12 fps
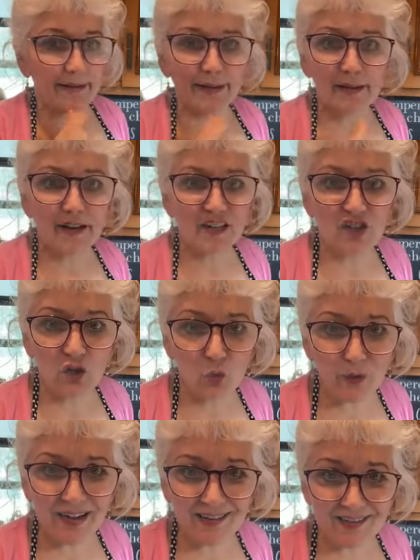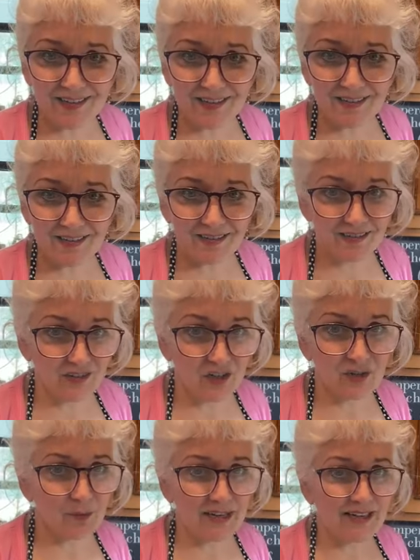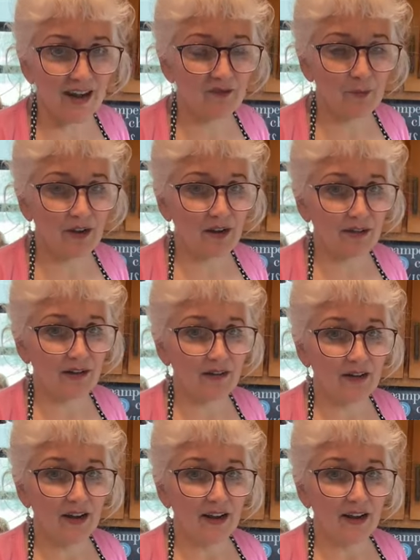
I think like two weeks. Two weeks I haven't been on there.